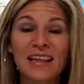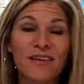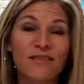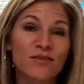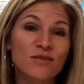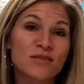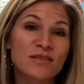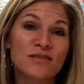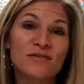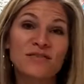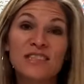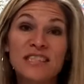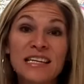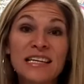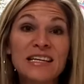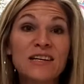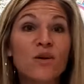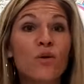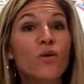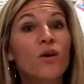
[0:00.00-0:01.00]
levels of
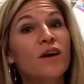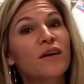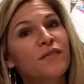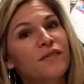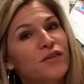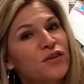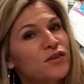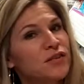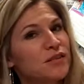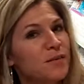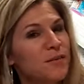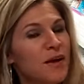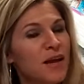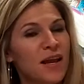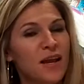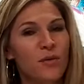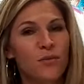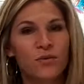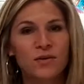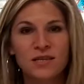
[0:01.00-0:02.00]
DEET, or if you're
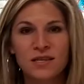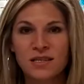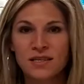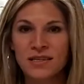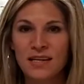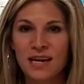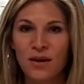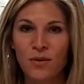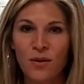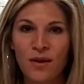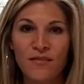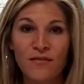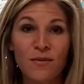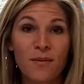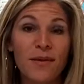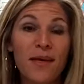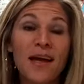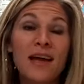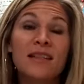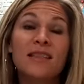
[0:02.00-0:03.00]
somebody that wants to stay away from
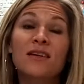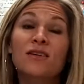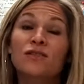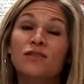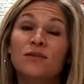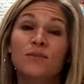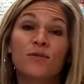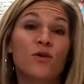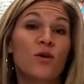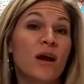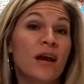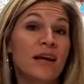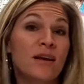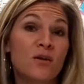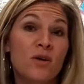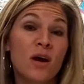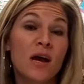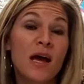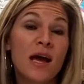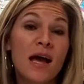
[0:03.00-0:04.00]
that, there's some
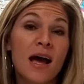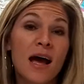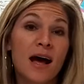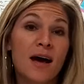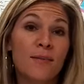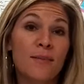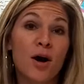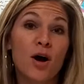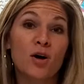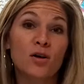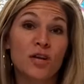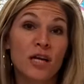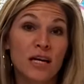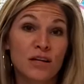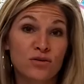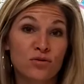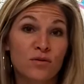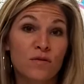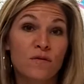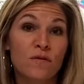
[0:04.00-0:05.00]
great
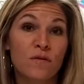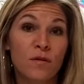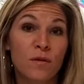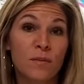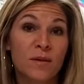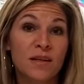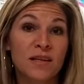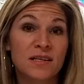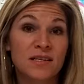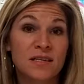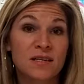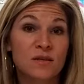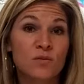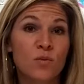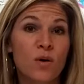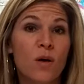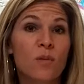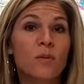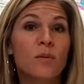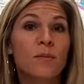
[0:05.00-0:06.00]
all-natural formulas as
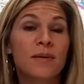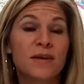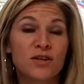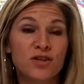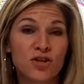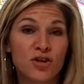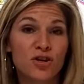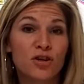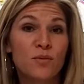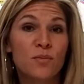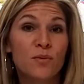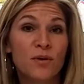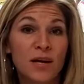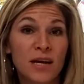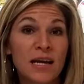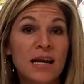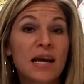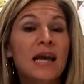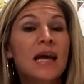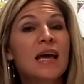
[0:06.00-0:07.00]
well, but make sure you
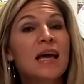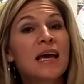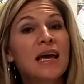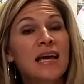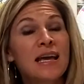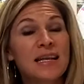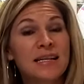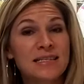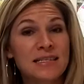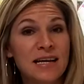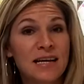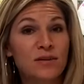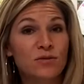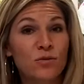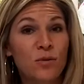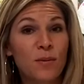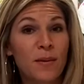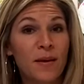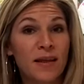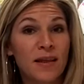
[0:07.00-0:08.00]
bring insect
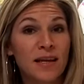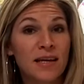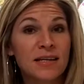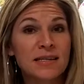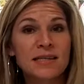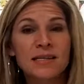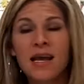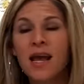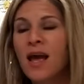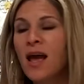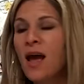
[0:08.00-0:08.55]
repellent.